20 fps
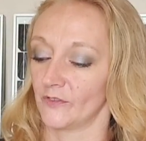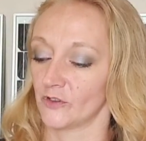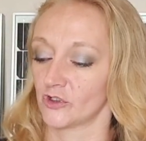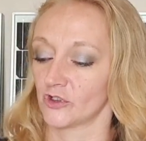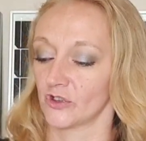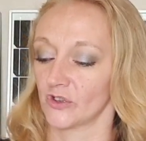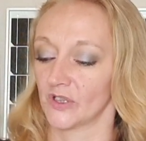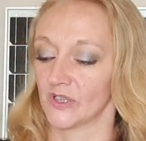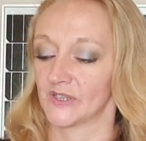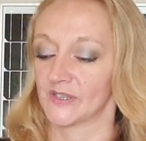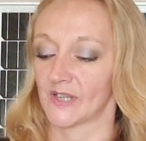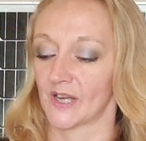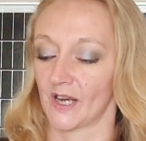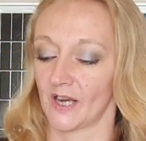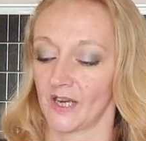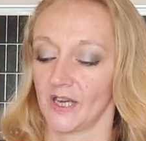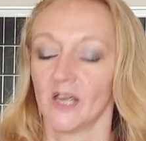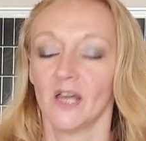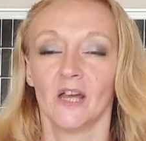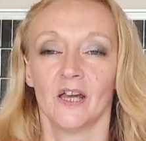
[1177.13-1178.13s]
should I
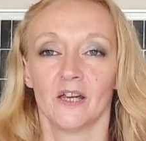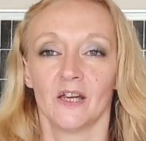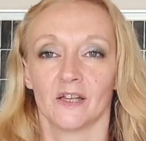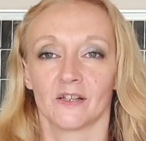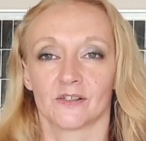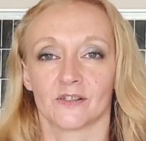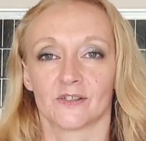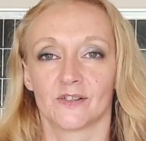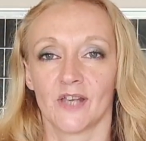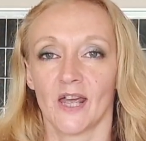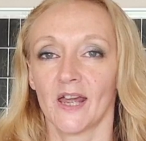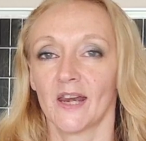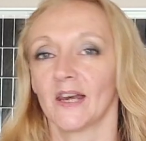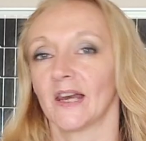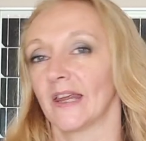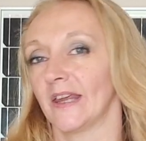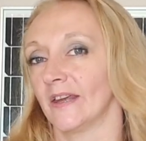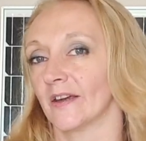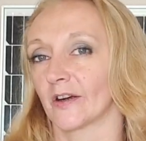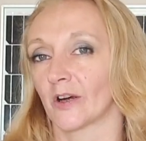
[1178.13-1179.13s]
say. It's a 10
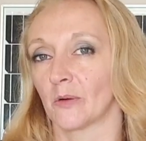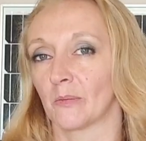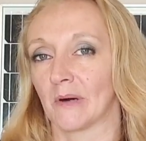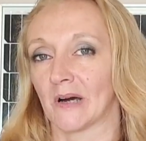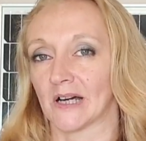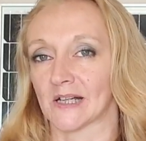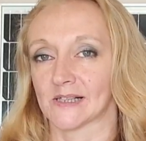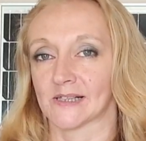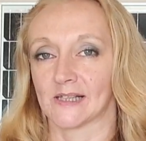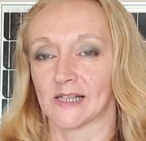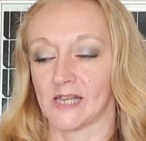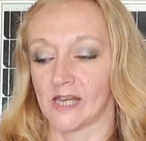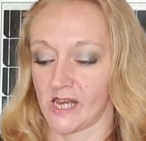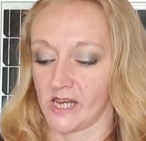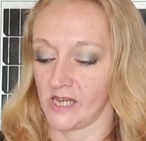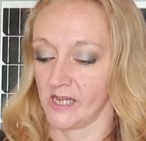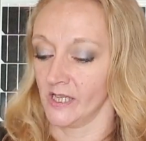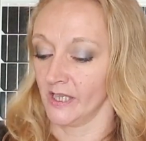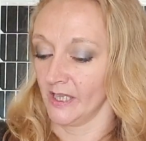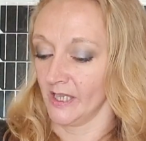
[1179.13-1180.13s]
litre
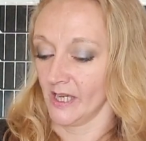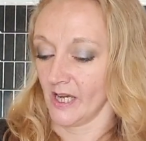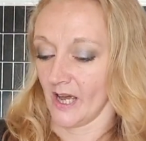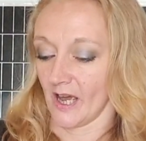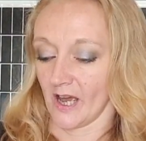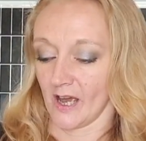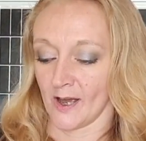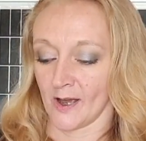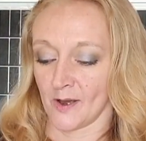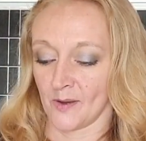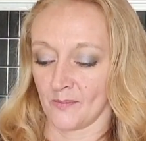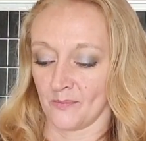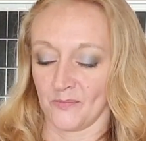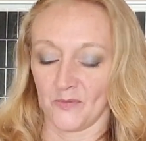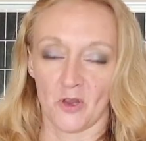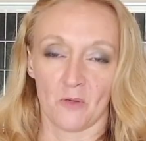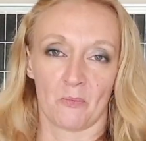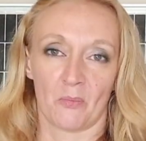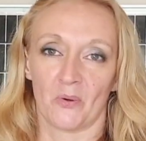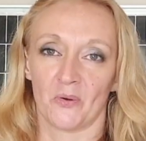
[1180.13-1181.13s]
capacity.
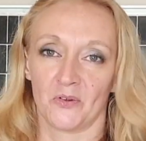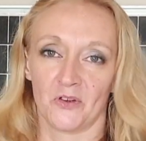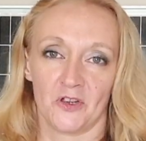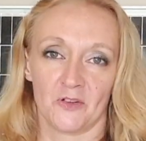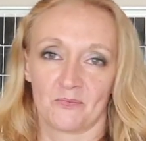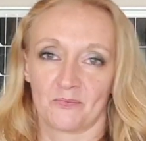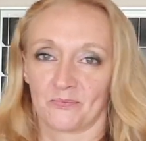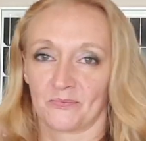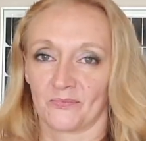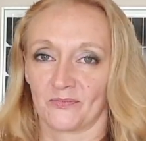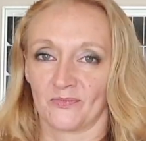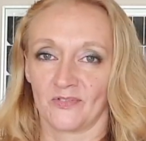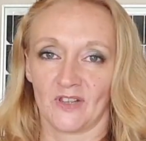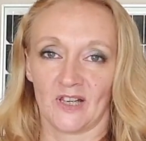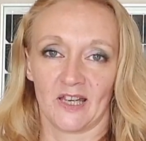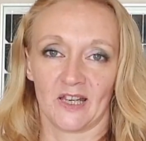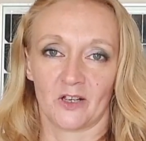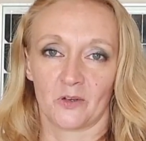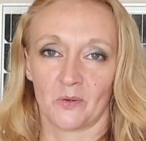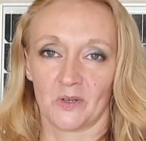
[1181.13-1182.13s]
You put your
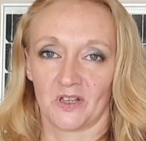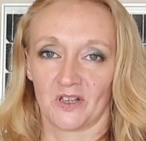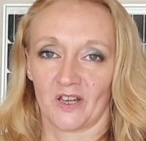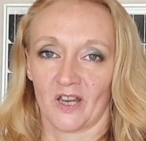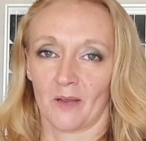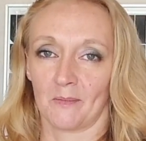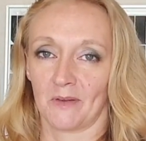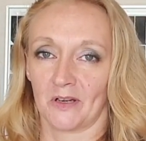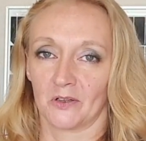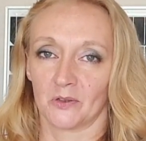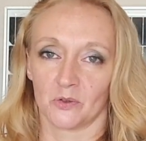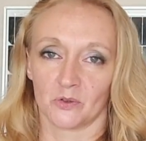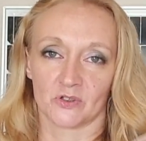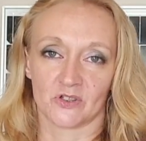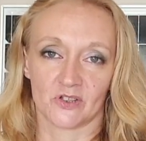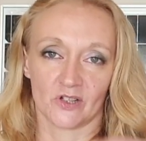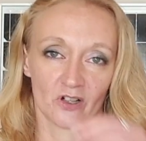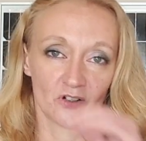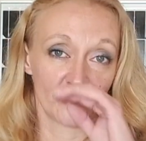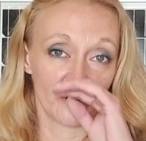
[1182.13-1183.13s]
liquid chemical
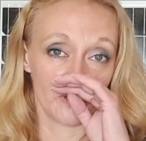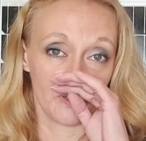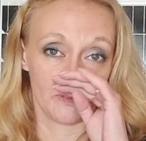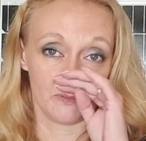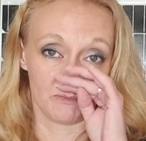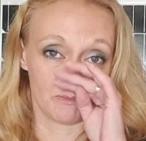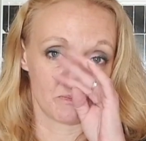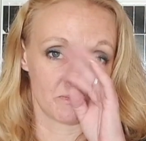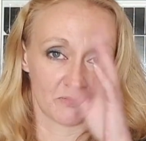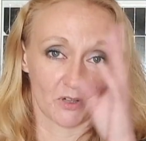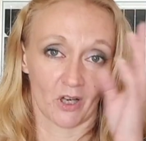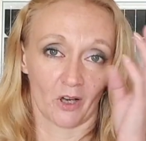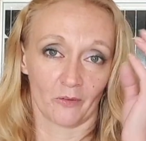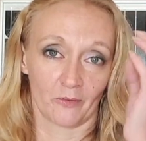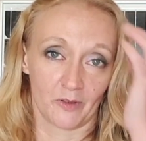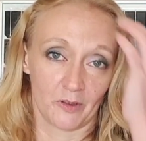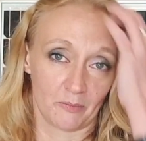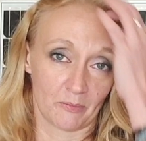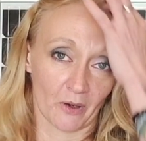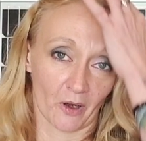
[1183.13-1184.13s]
stuff, you blah
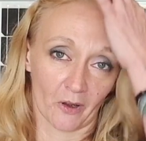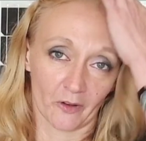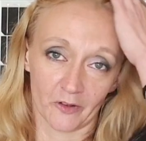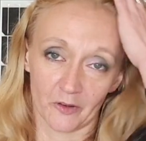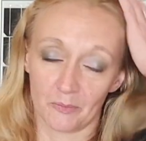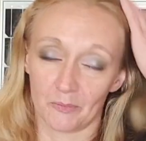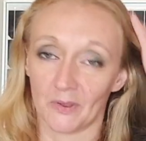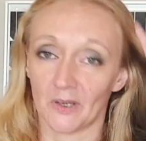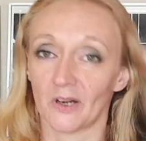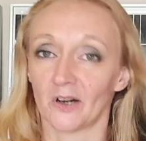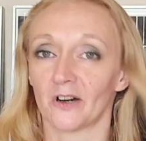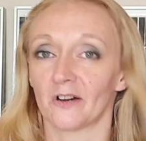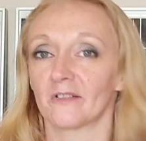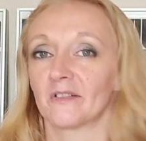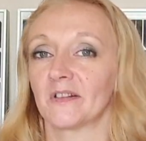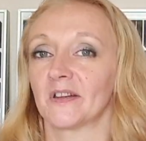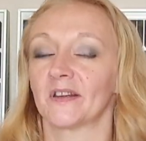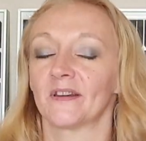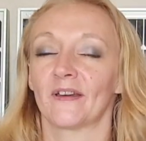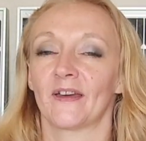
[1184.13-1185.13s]
de blah de blah
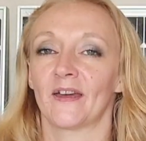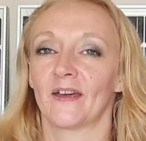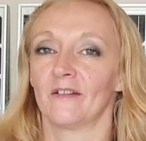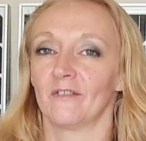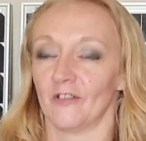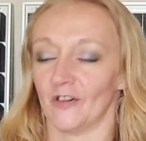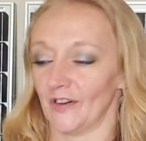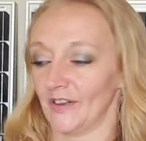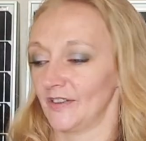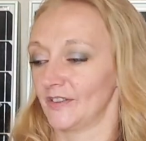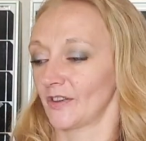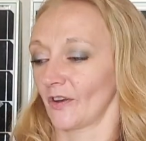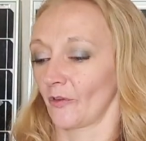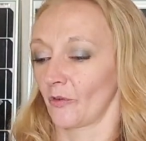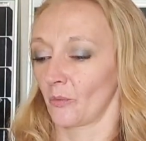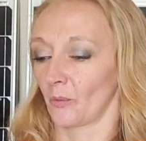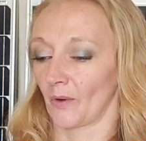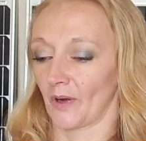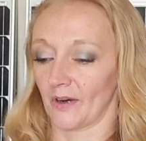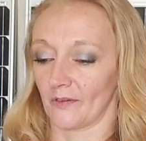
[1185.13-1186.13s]
in there, and it does
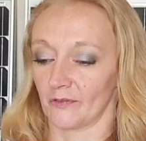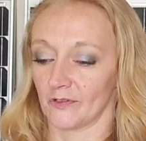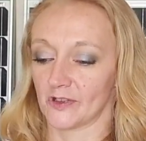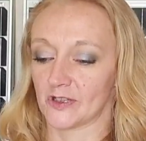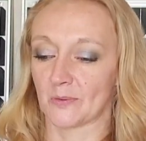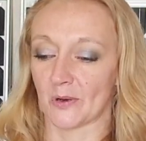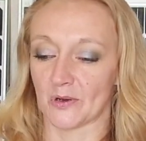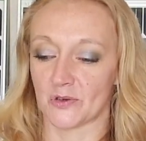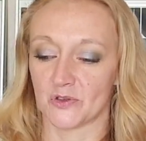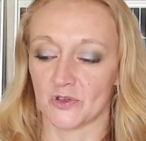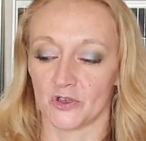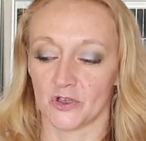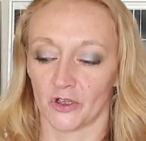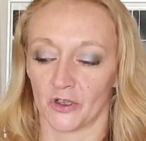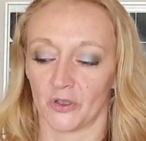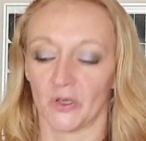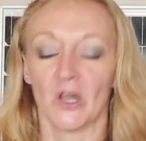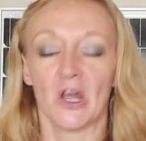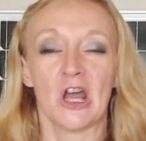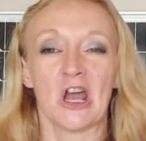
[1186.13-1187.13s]
whatever it's supposed to
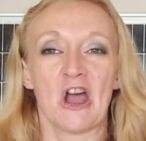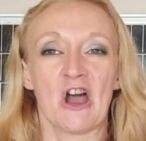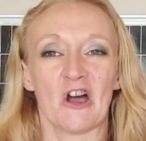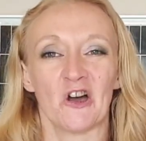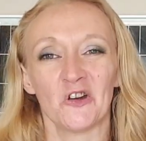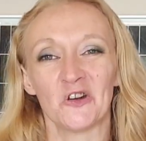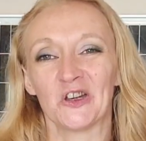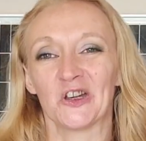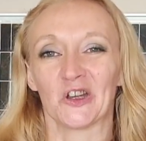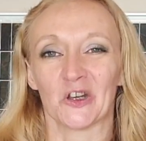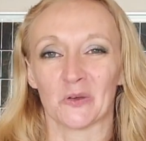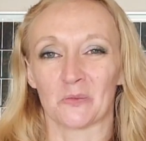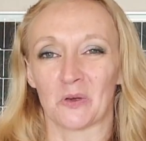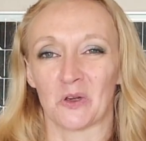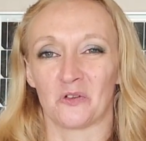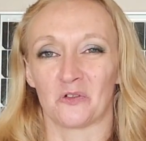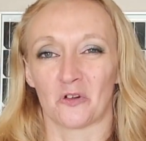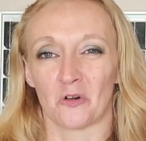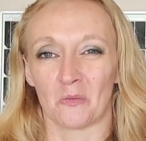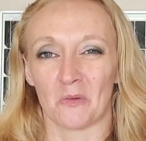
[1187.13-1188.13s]
do. Only going to be
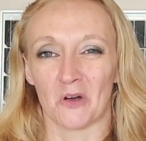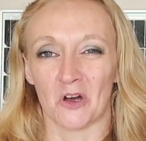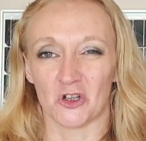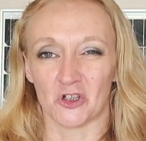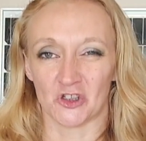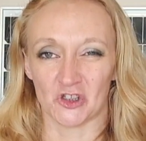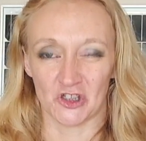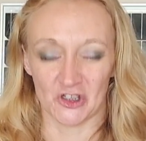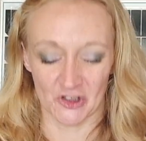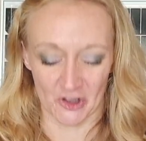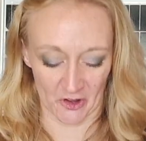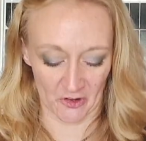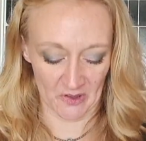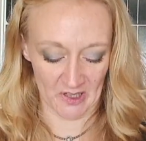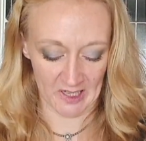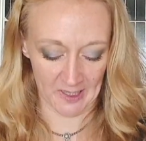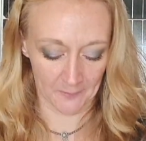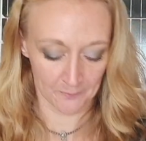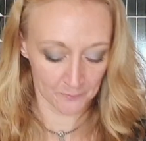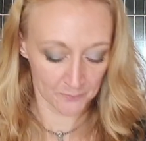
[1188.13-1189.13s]
for emergencies
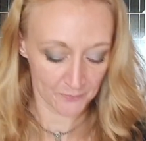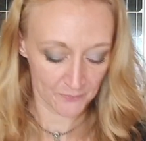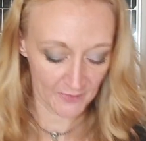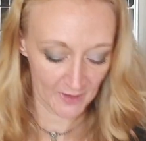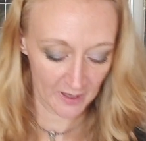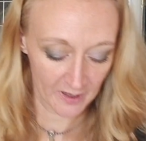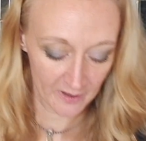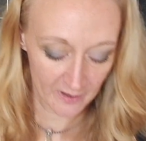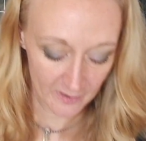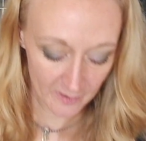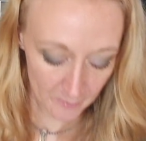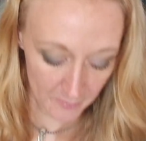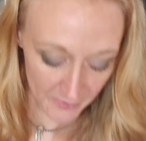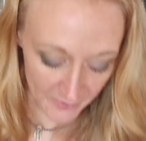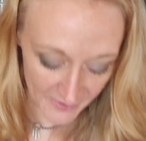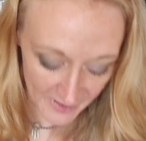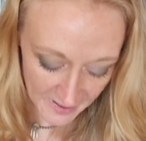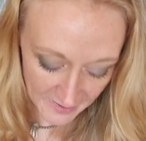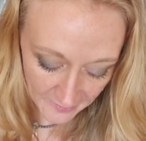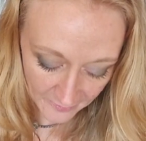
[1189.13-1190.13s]
only. But
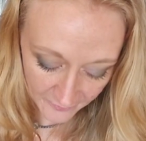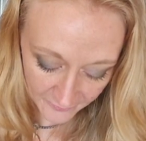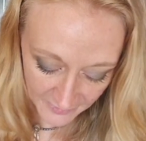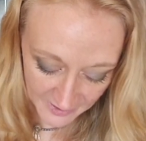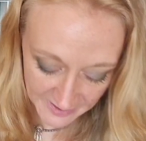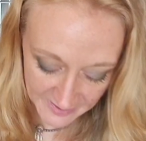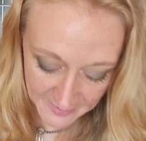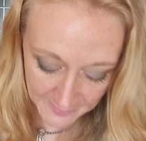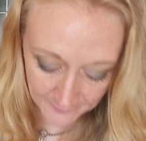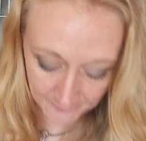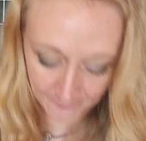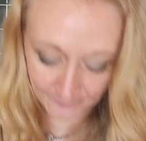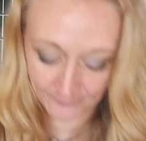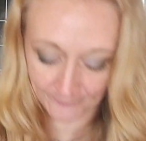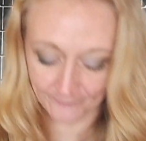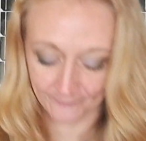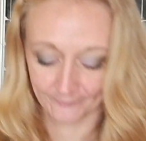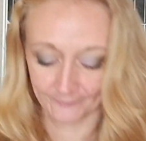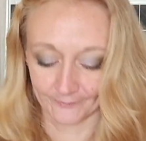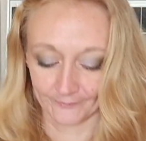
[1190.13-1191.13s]
then, lovelies,
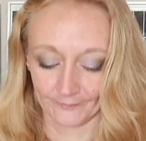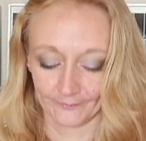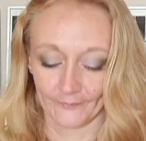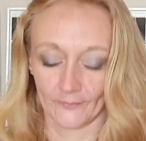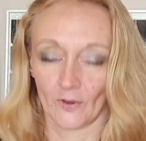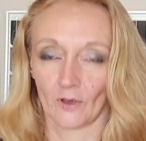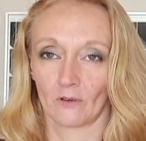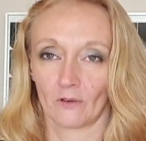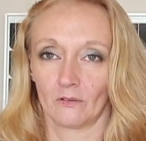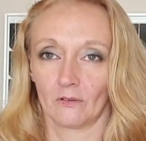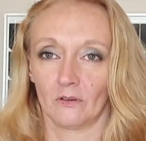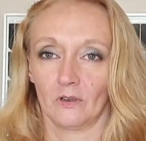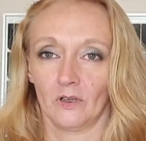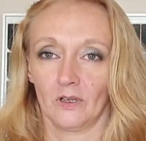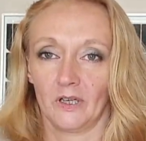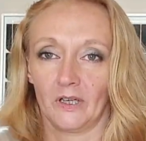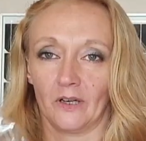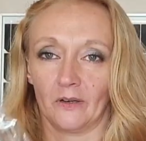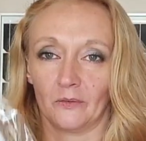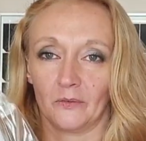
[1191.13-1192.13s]

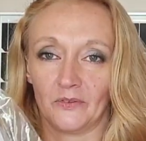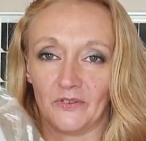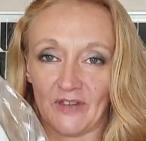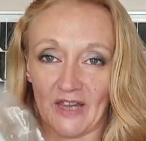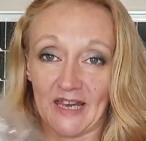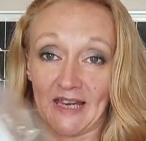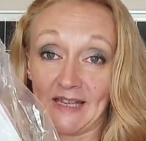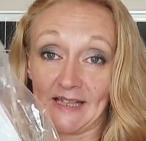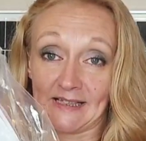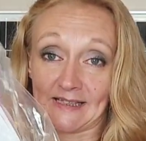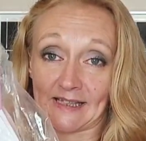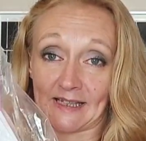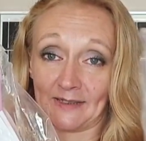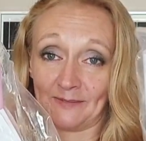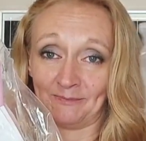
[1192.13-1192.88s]
you know, these.